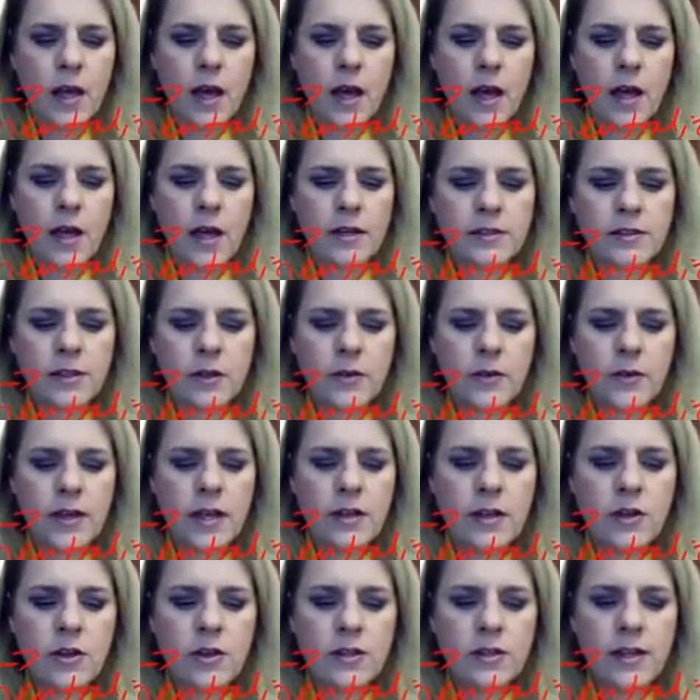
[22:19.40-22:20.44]
So again,
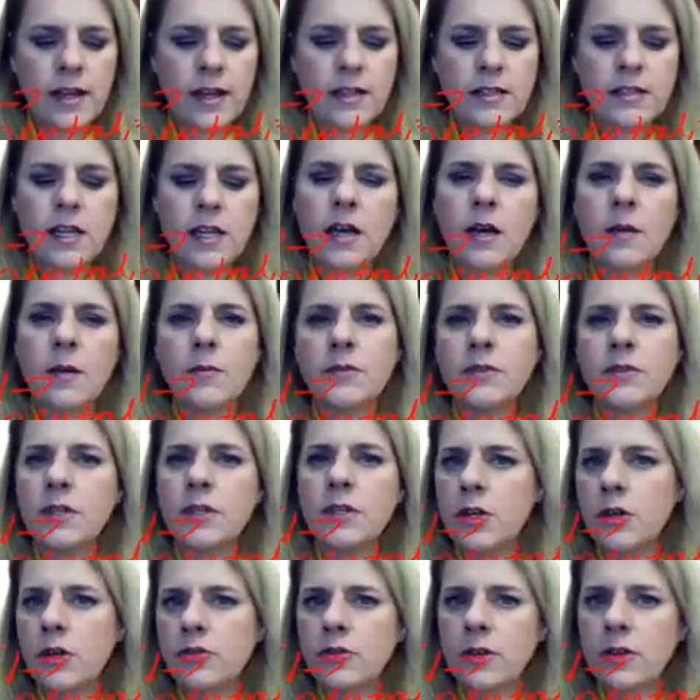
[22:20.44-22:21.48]
you could take a TUM to
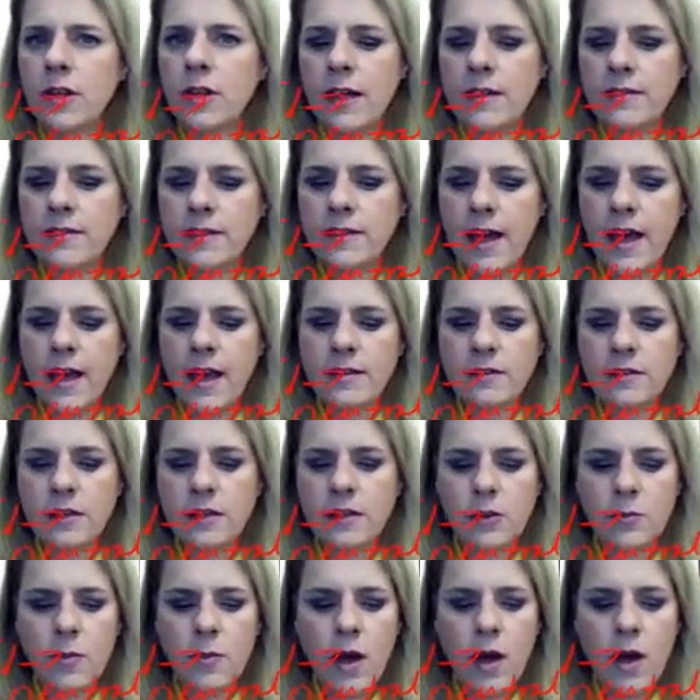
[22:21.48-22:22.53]
neutralize the acid in
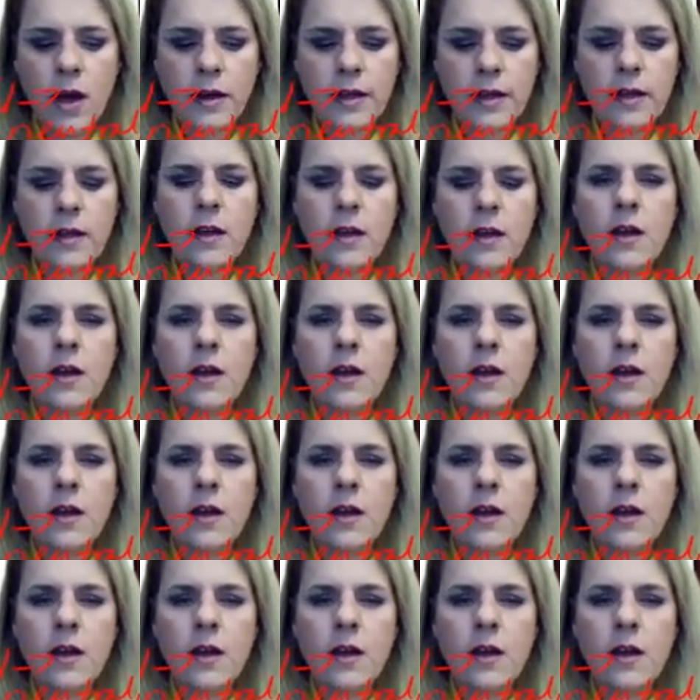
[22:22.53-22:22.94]
your body.